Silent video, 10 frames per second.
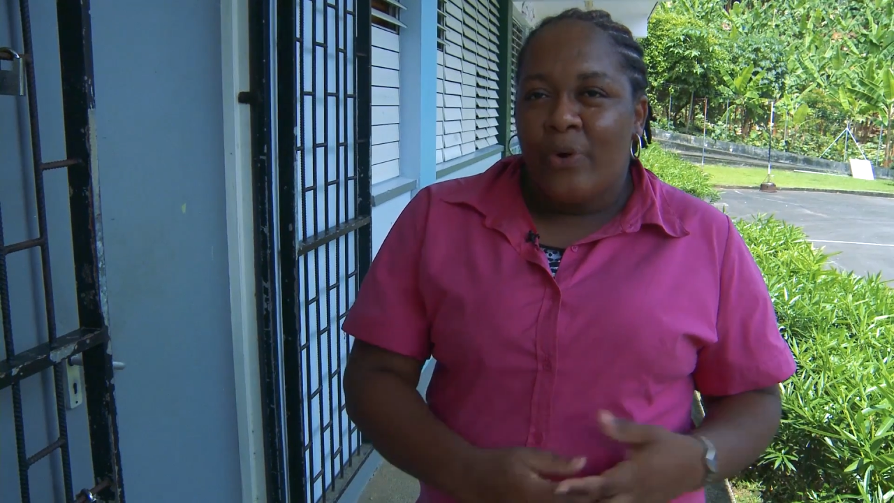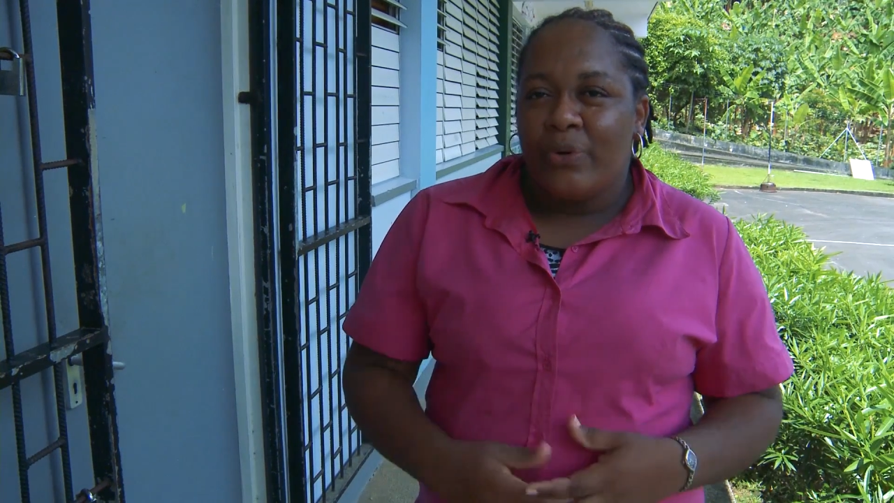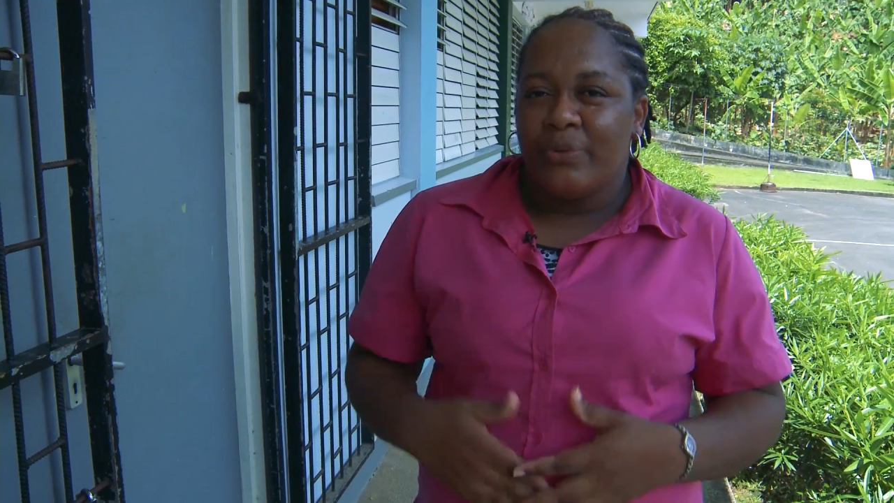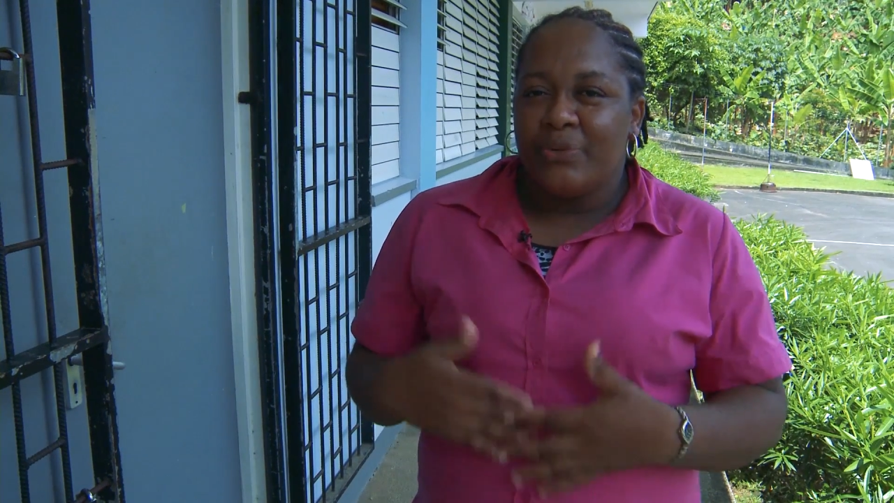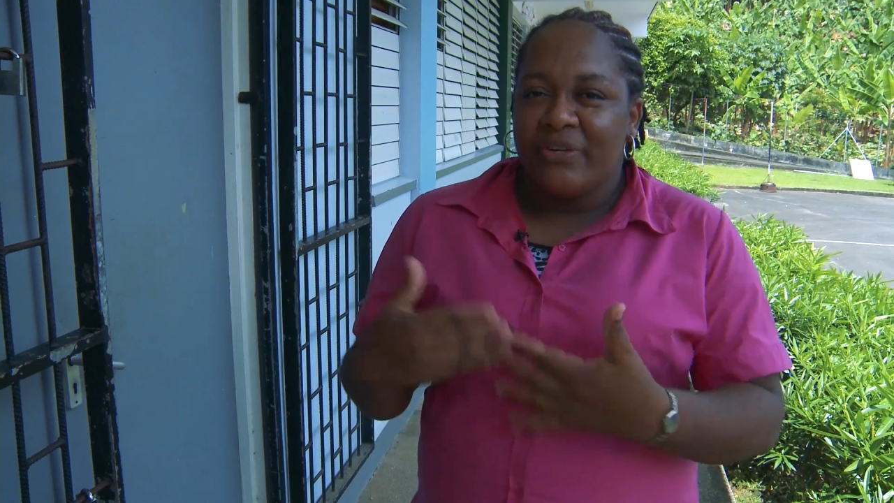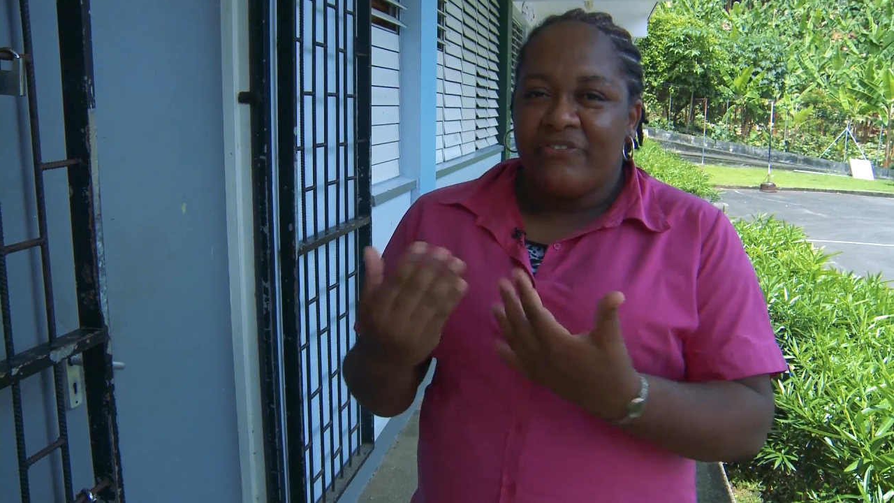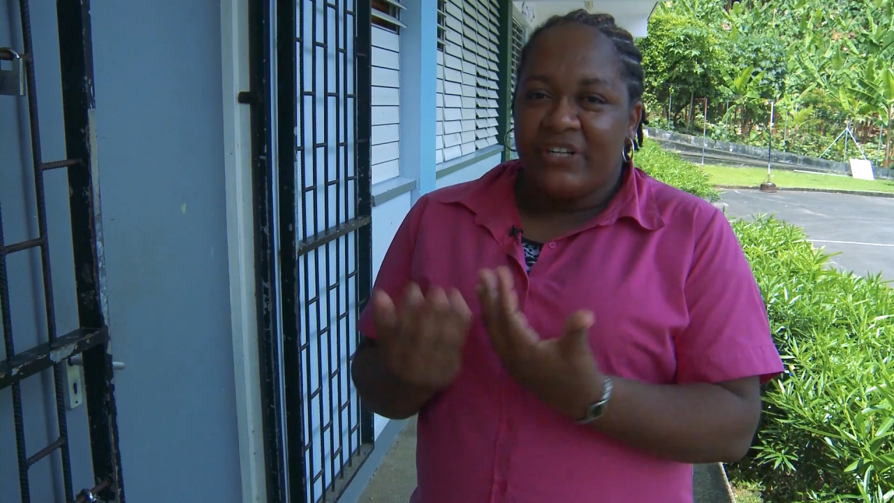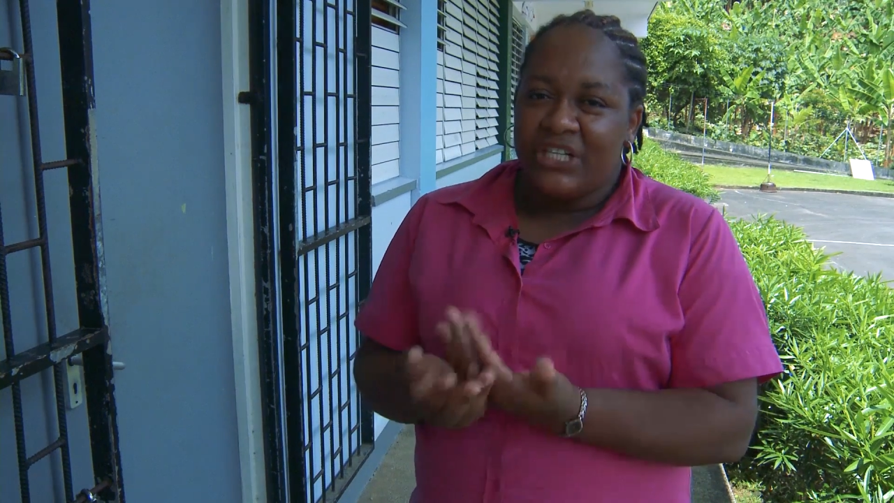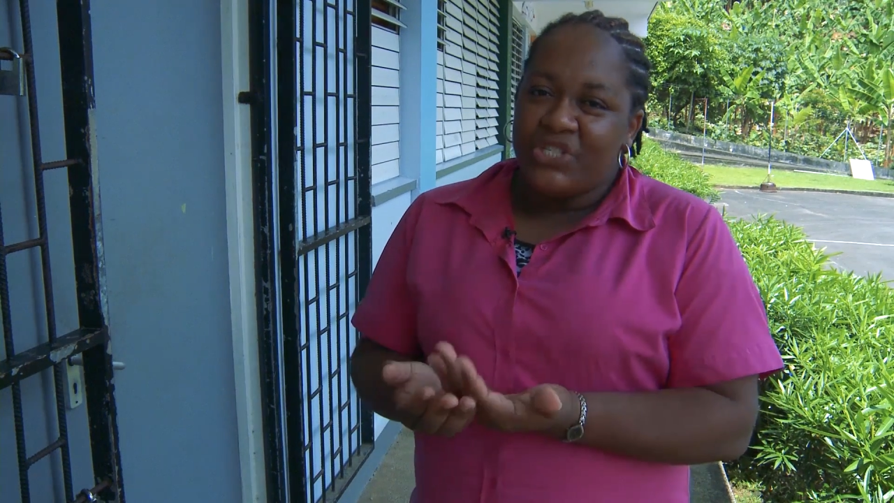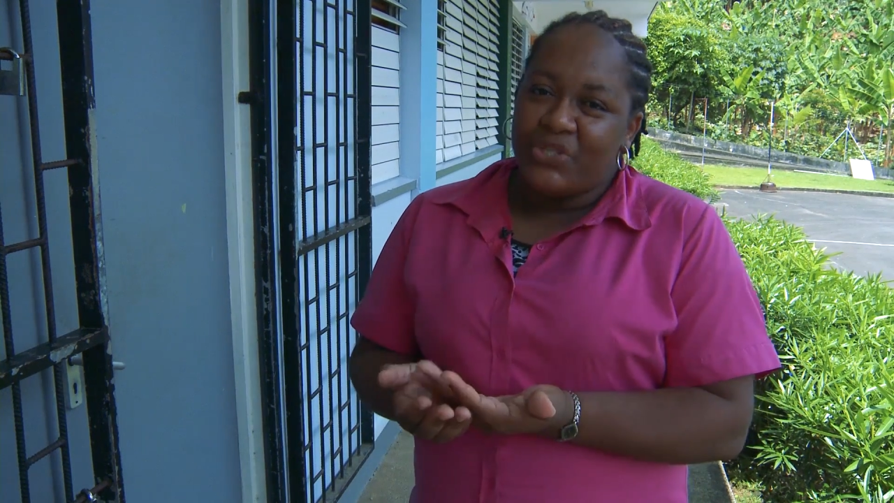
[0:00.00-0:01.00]
we would
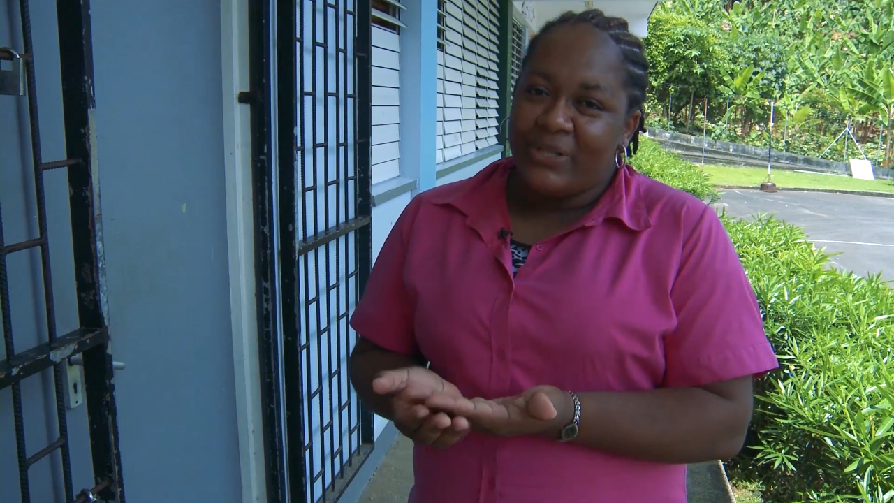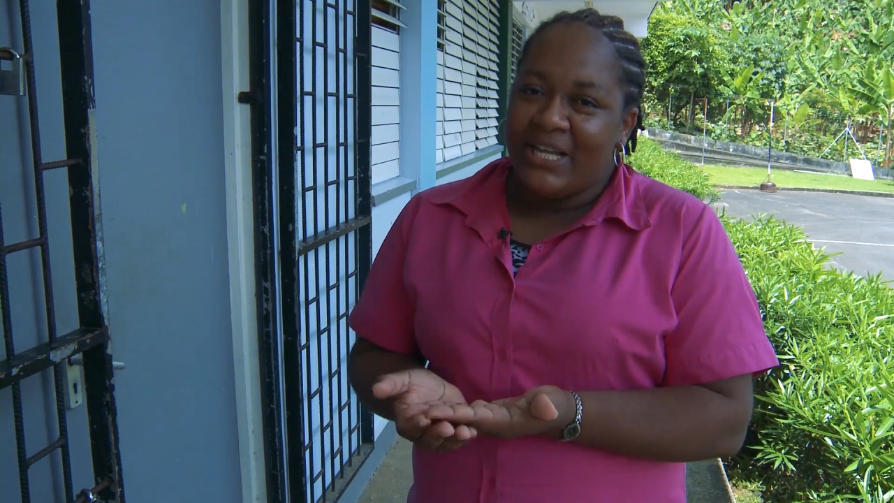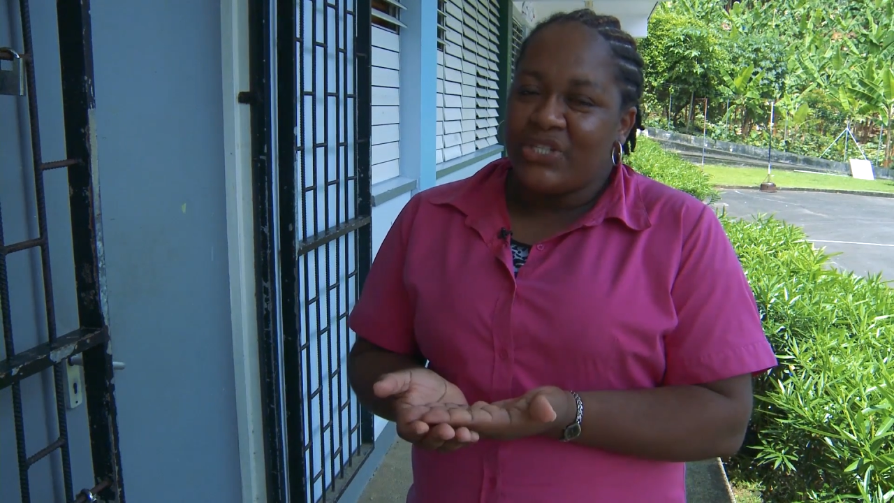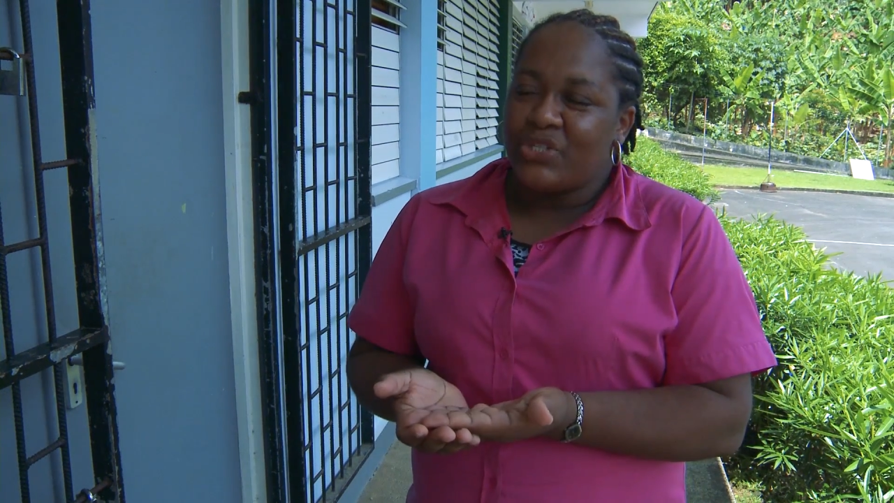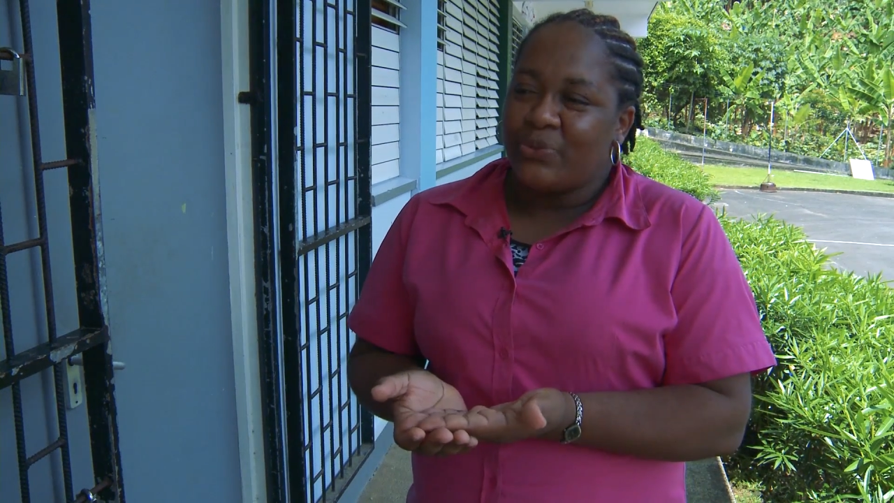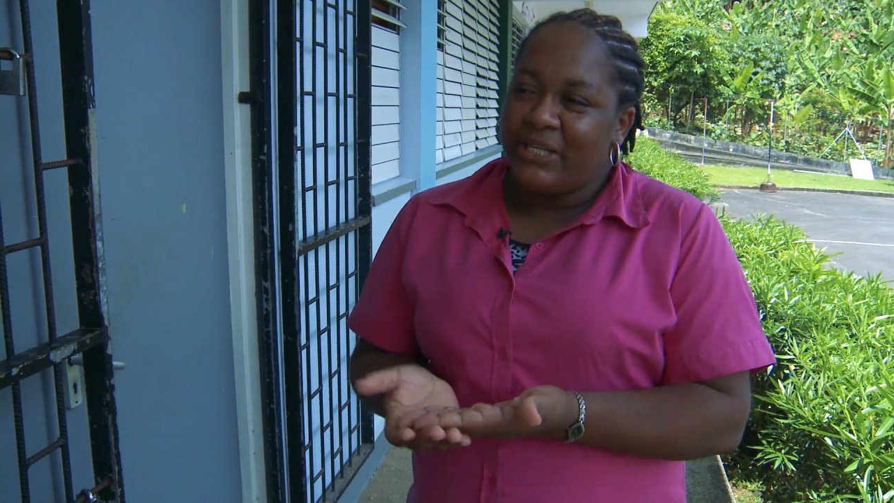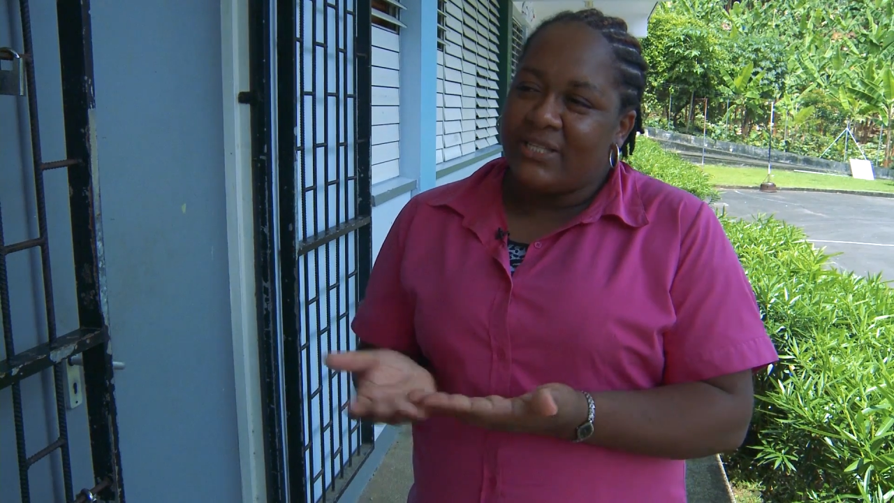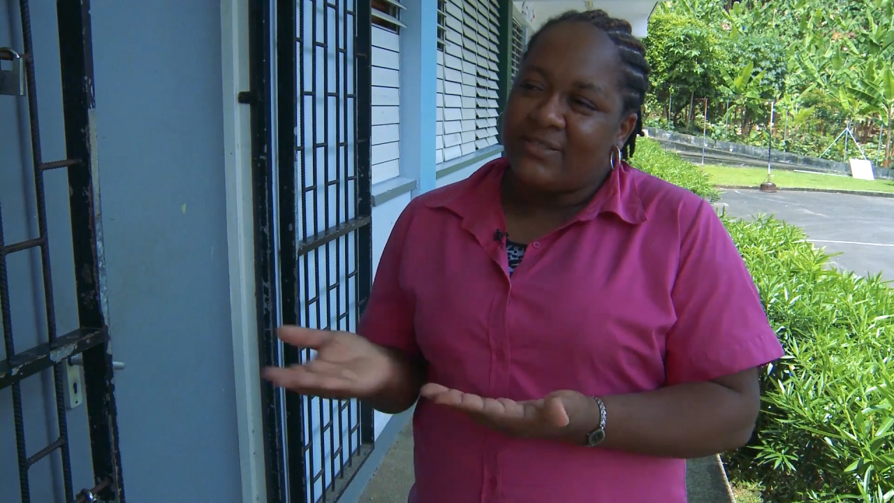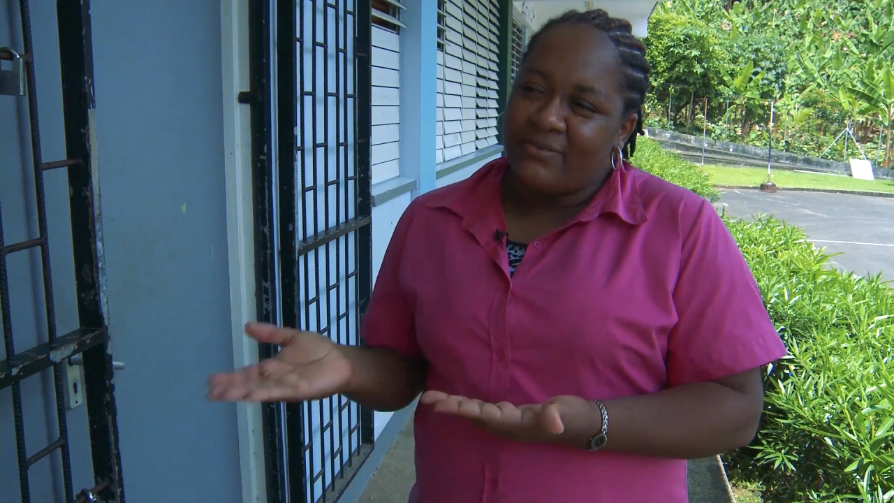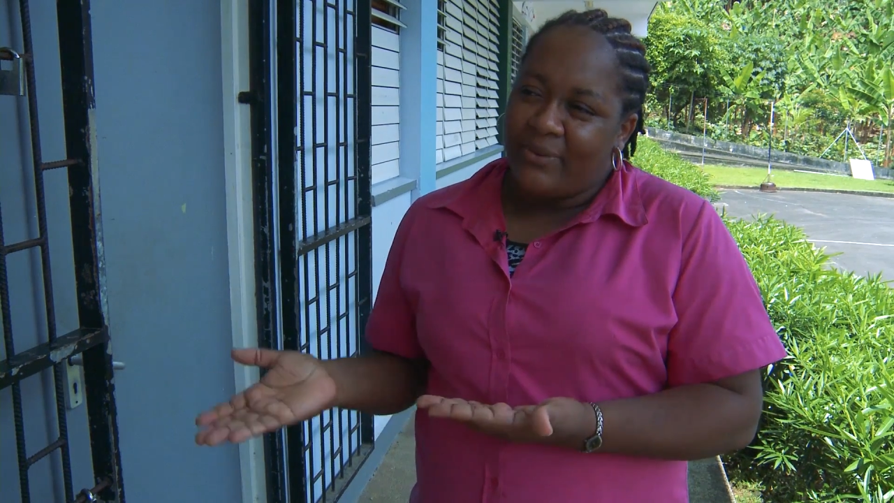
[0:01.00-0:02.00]
refer the students to it